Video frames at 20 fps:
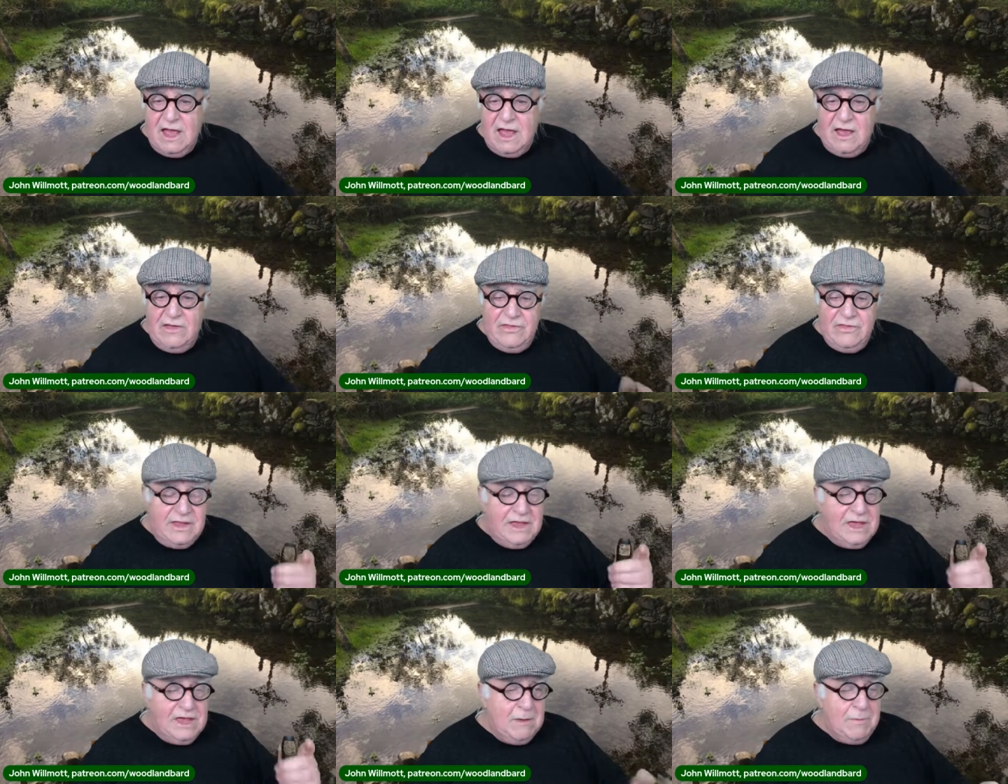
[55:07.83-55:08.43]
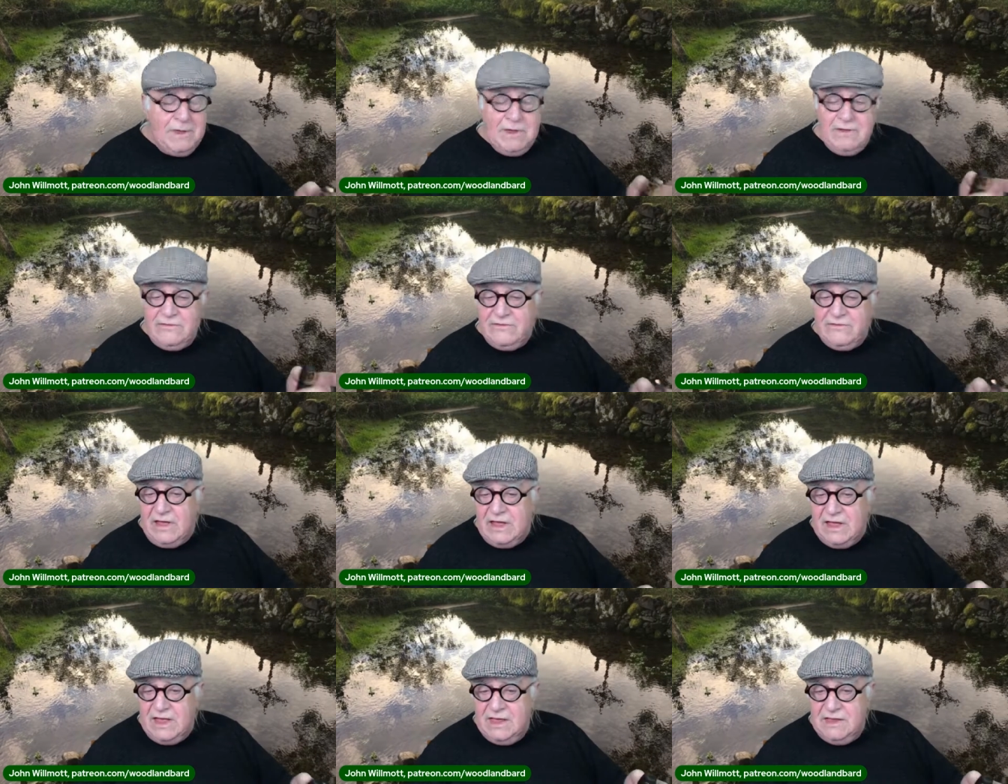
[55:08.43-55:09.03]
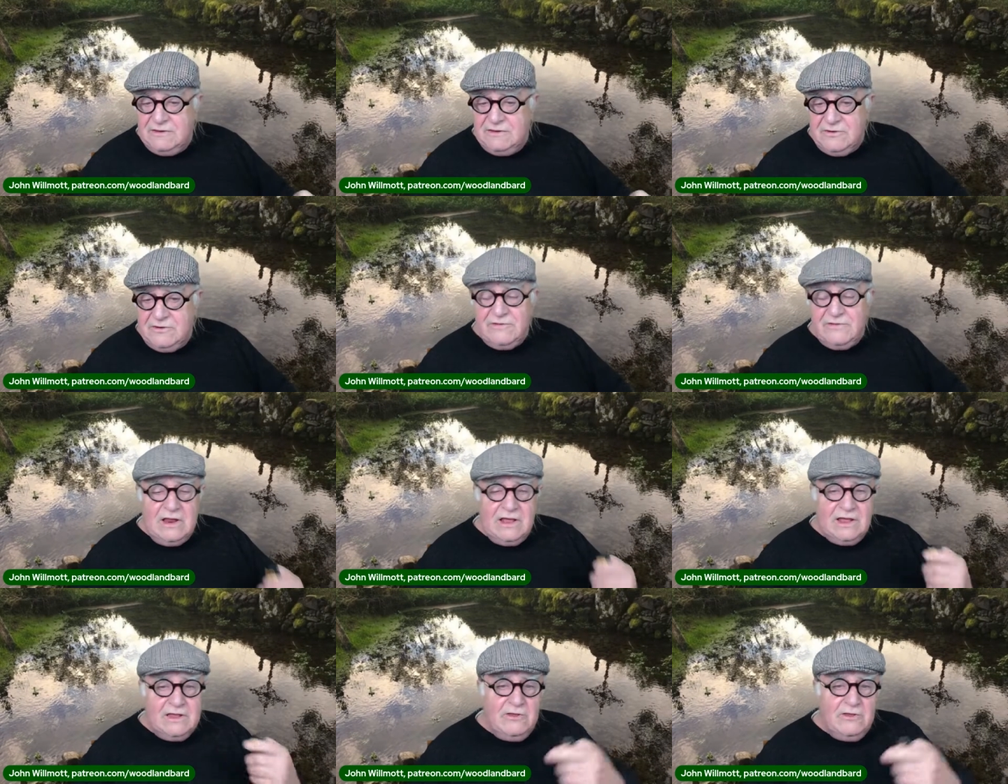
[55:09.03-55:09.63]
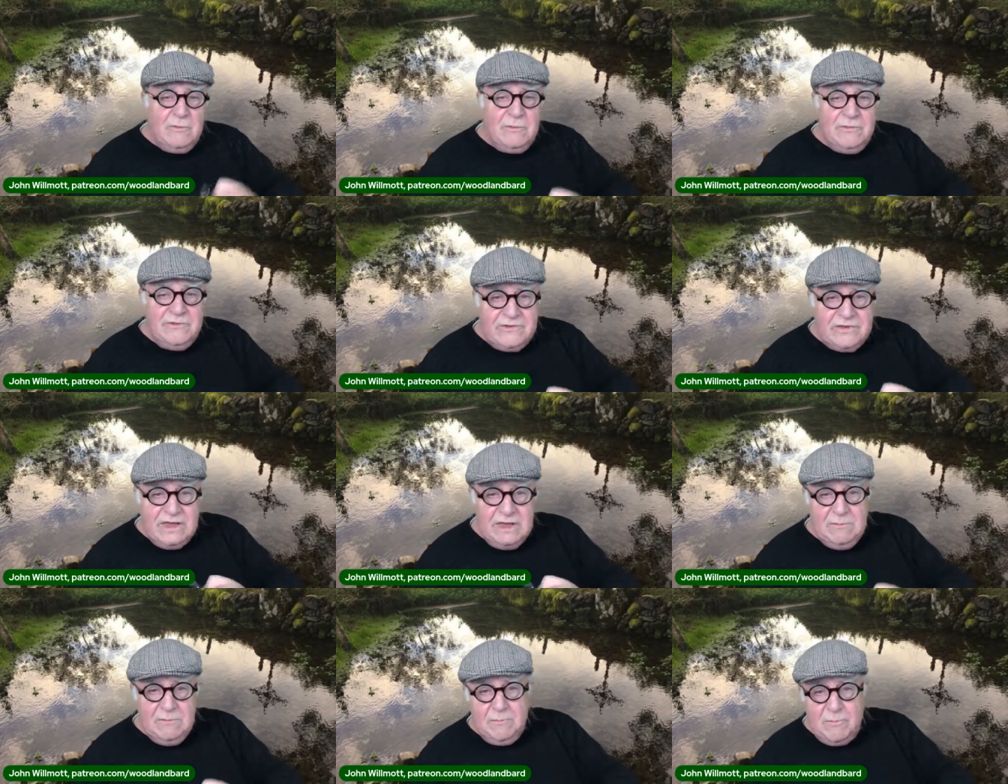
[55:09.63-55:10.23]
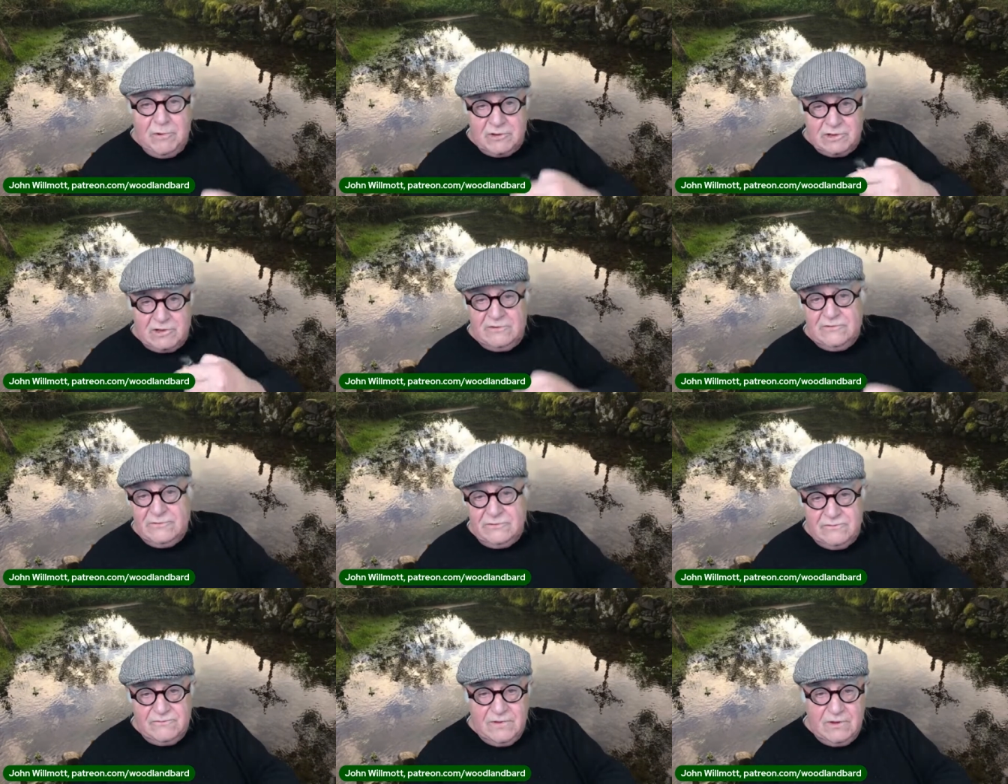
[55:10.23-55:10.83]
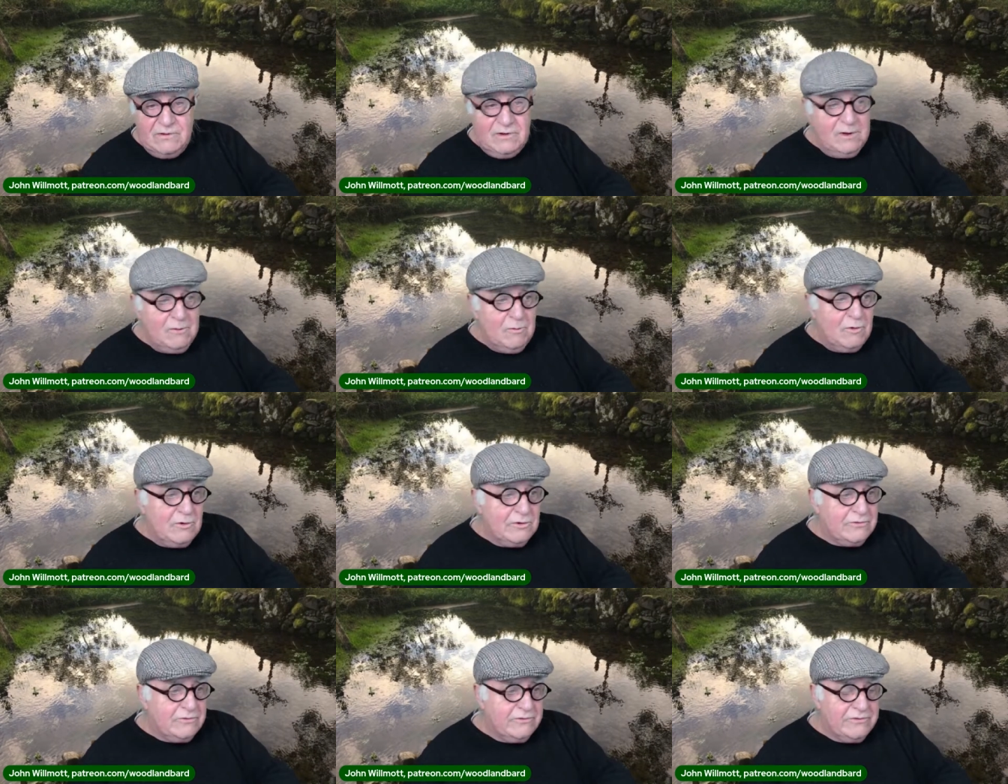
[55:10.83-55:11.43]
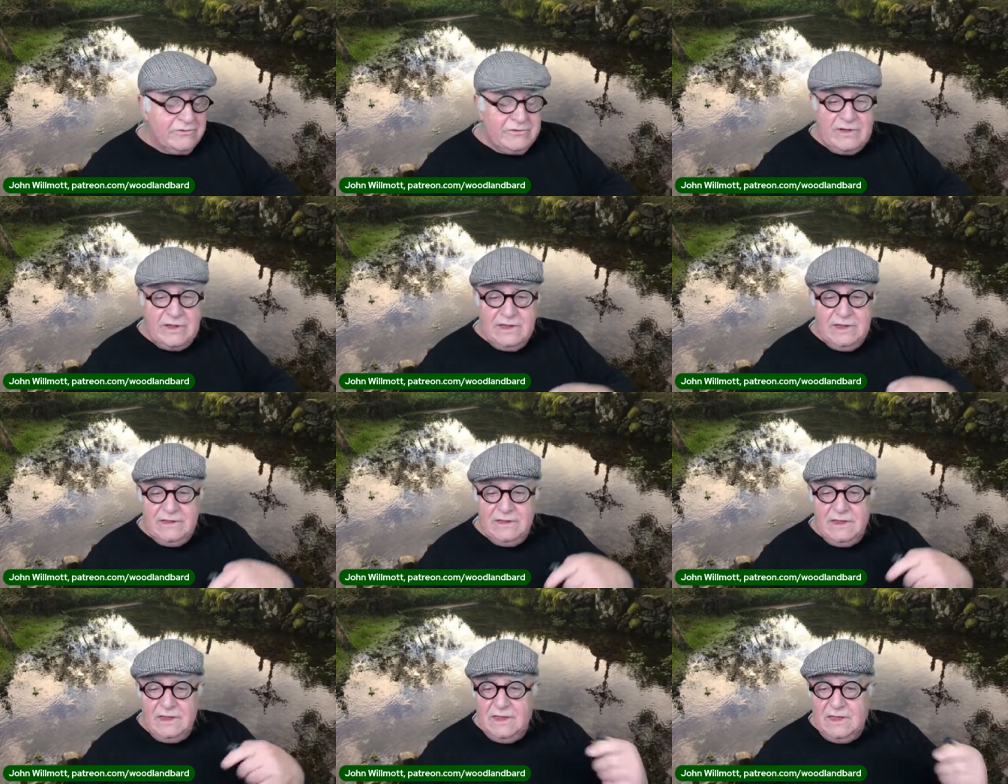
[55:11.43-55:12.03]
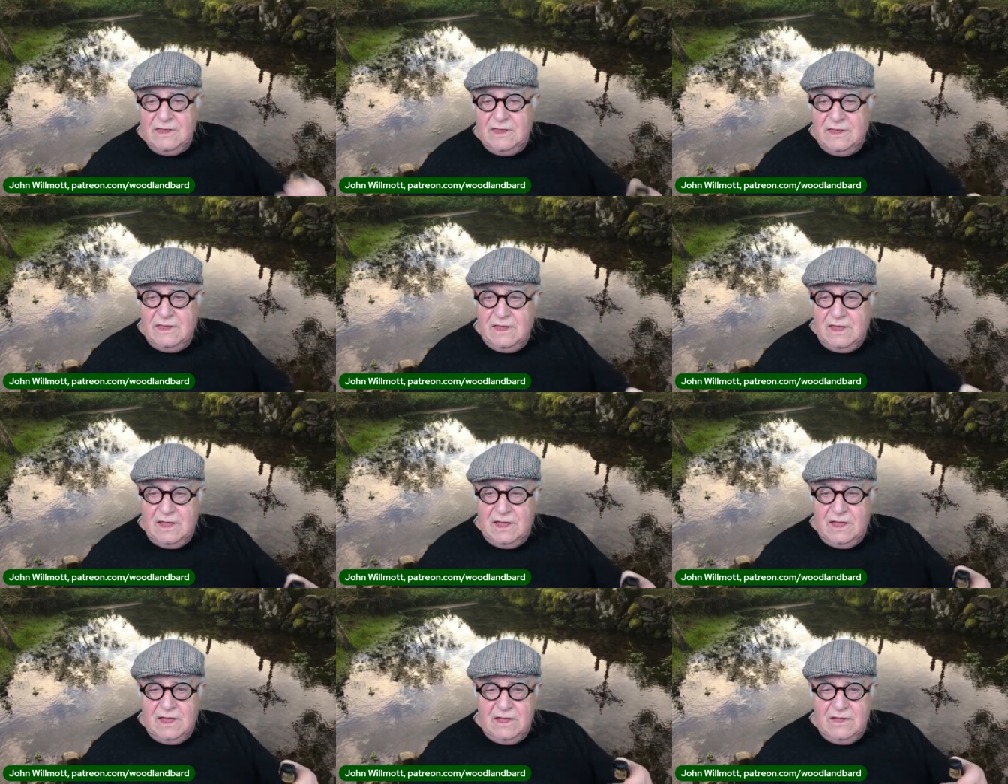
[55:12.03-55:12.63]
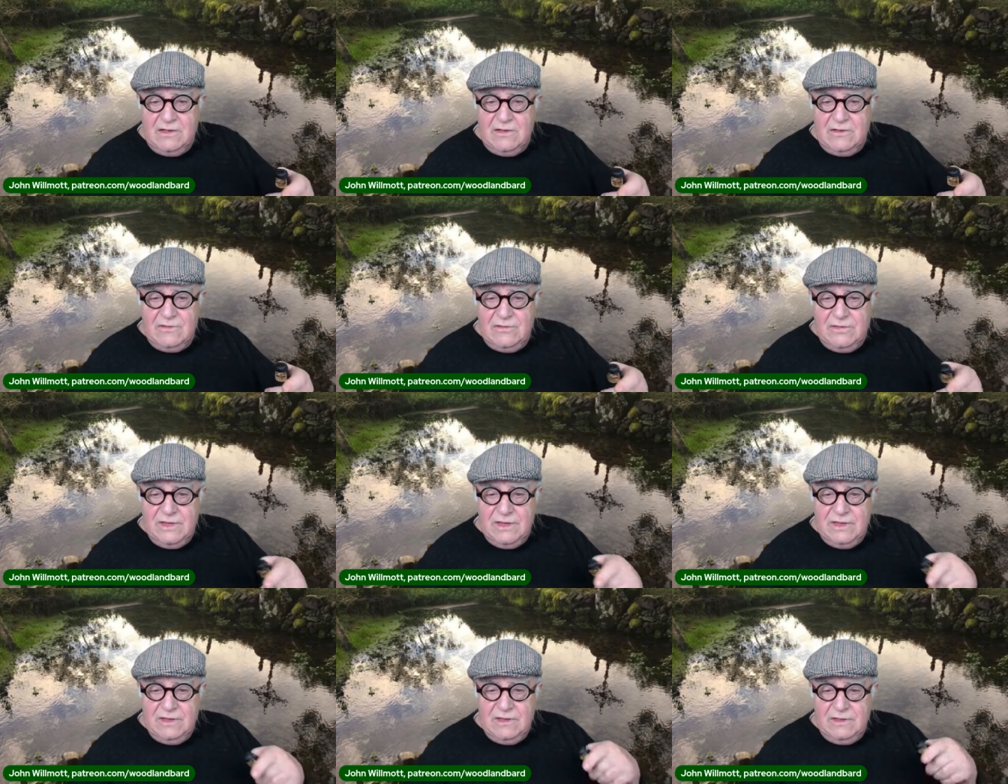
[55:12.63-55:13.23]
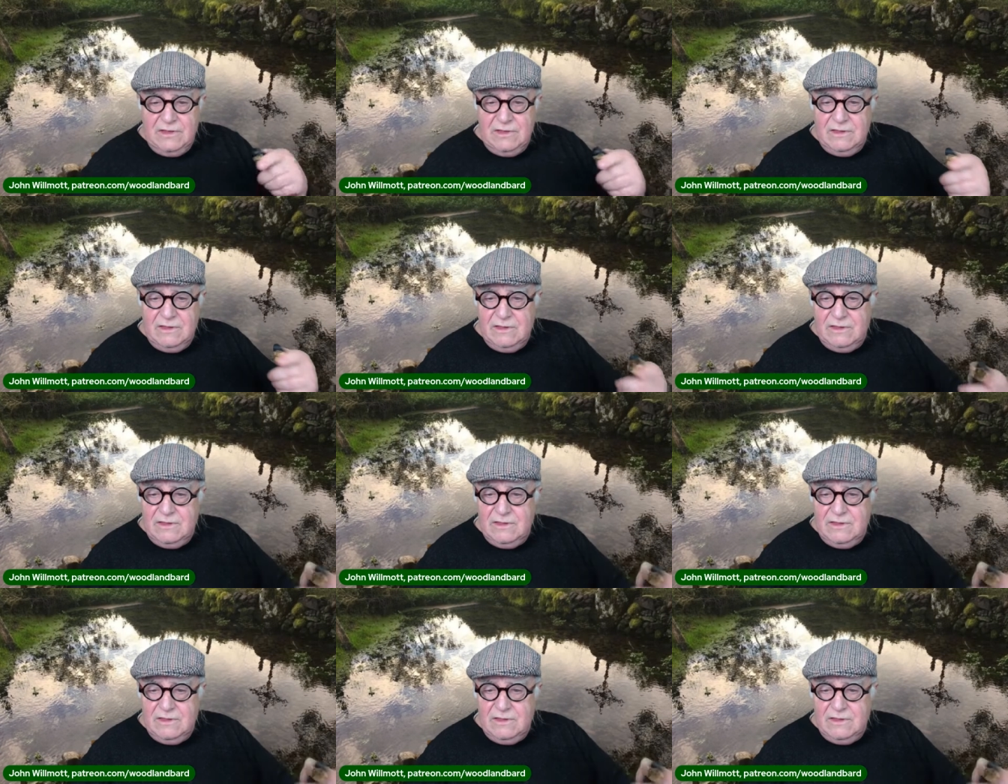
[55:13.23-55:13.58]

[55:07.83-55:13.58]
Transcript: and they keep it aside, just like humans keep bottles of holy water aside. Uh, they,